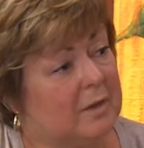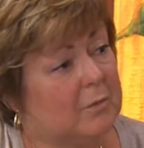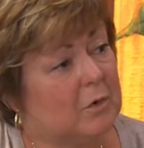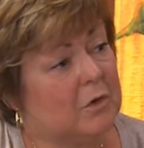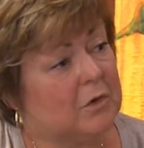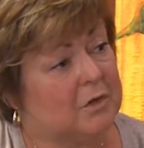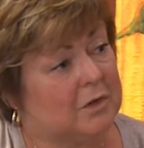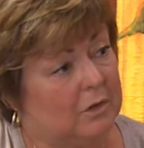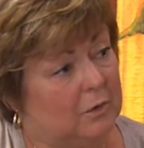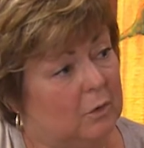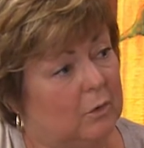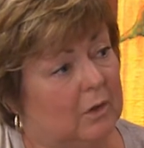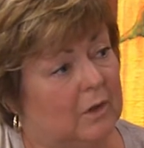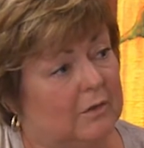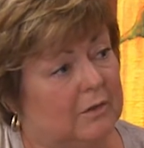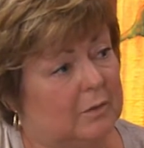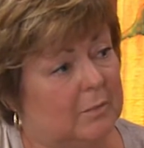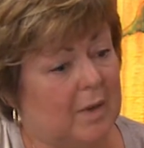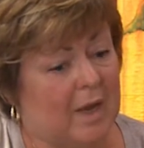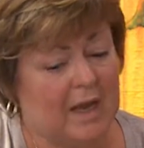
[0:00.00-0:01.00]
motion
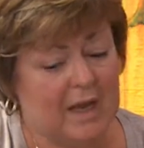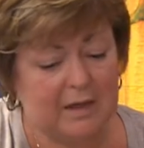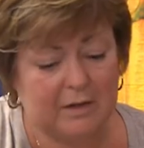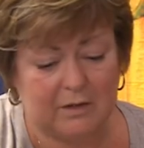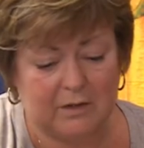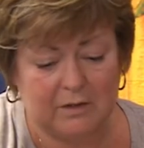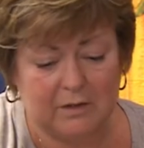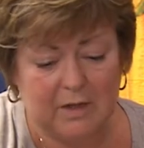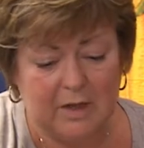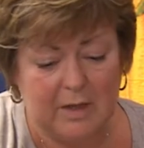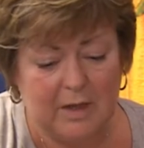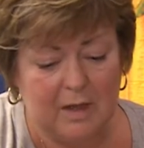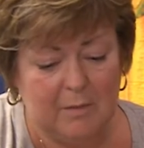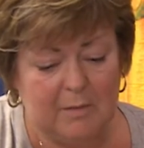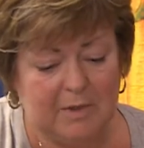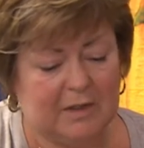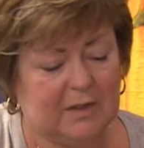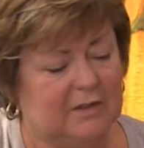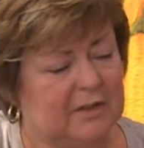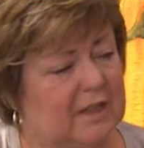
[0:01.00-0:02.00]
quilt a pattern
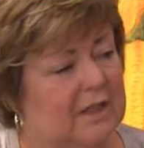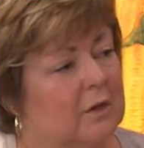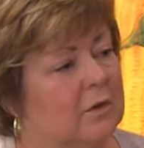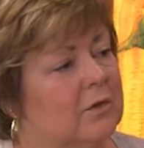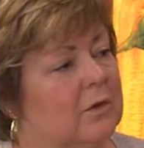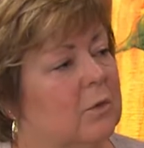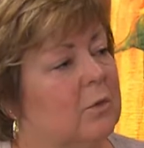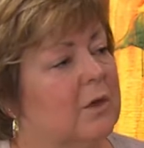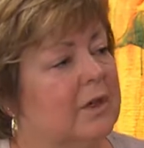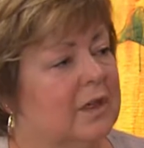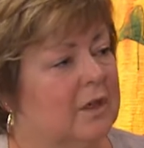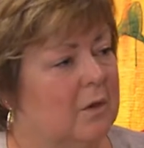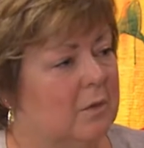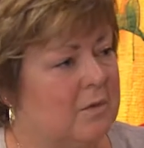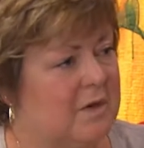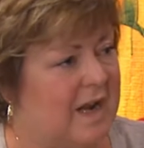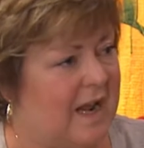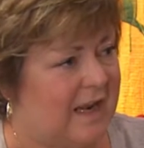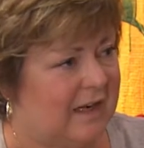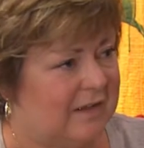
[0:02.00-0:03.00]
because they don't know where to go
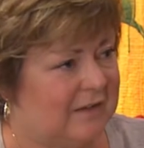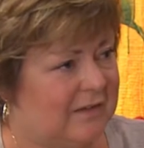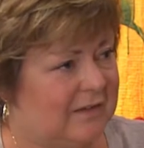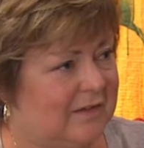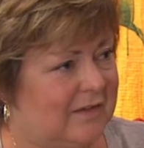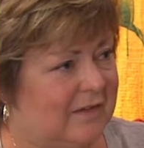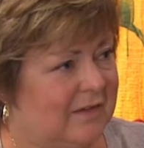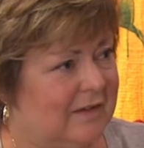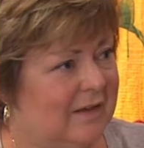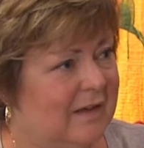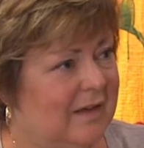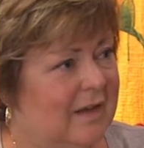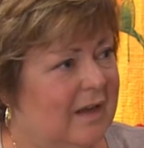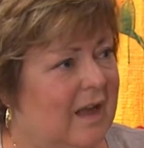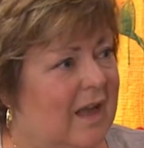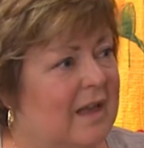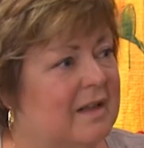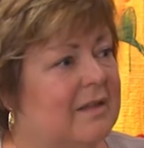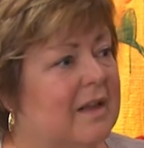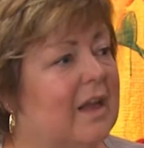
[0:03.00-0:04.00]
next. And
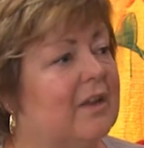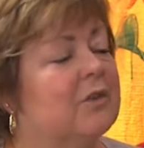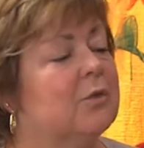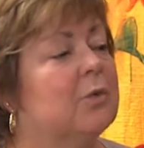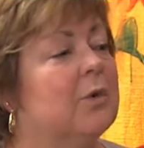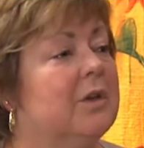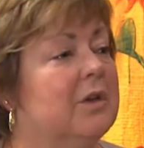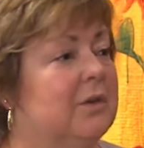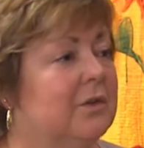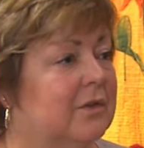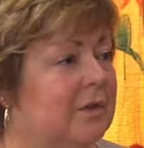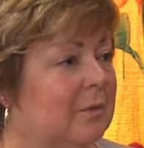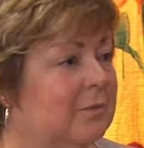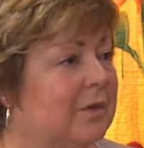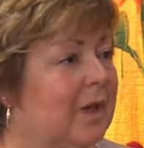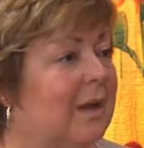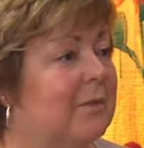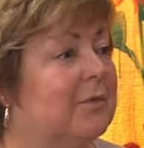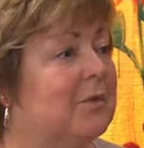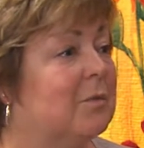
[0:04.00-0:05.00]
that's where you
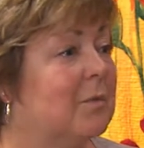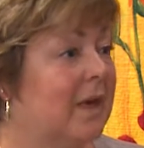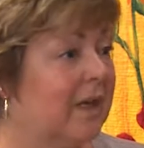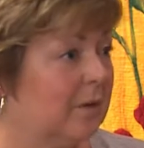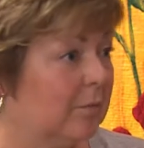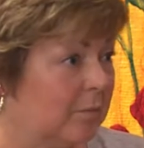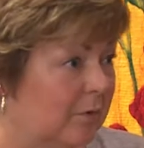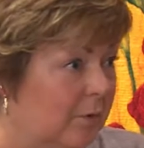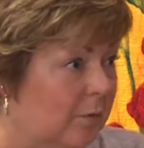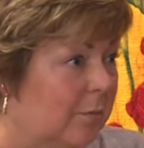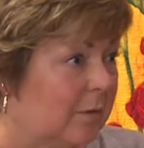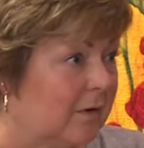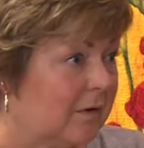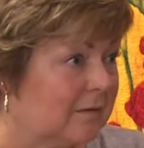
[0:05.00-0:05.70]
sometimes make a blooper.